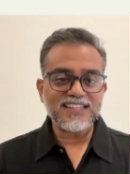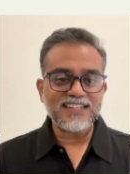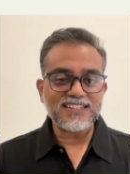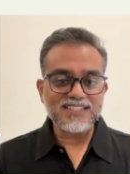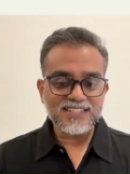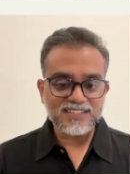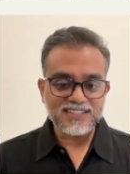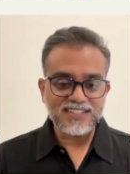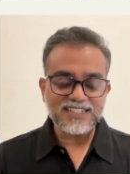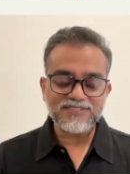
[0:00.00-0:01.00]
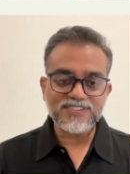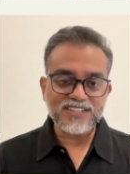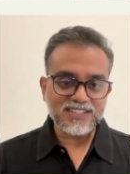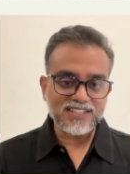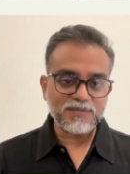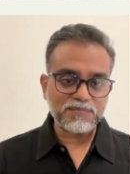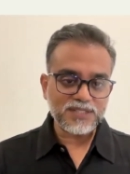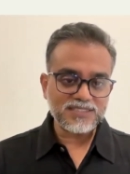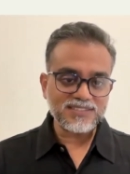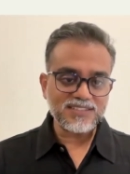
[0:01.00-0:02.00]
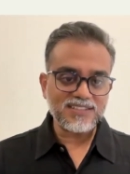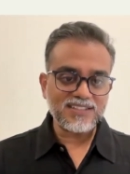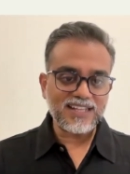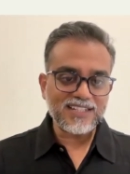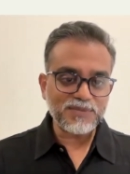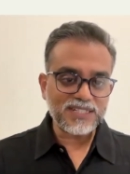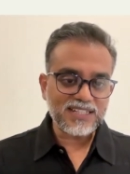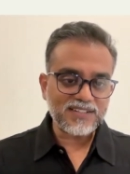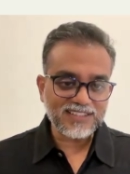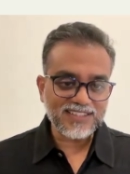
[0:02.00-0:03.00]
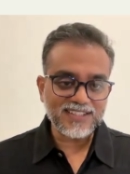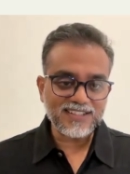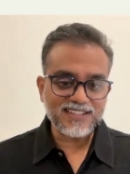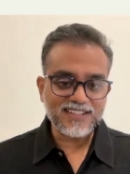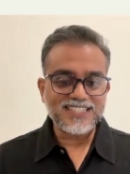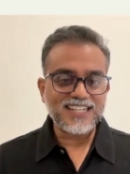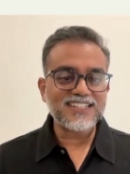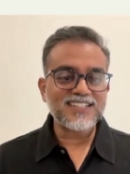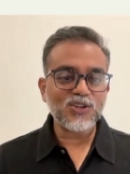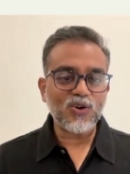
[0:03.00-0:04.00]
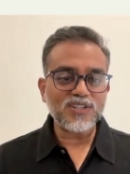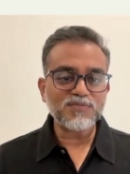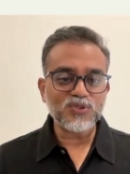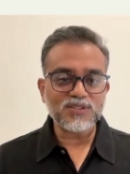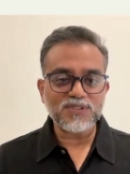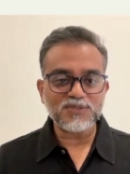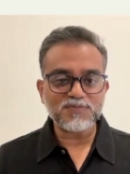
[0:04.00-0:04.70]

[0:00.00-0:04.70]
There is a definitely a personal element. I think shared a lot more about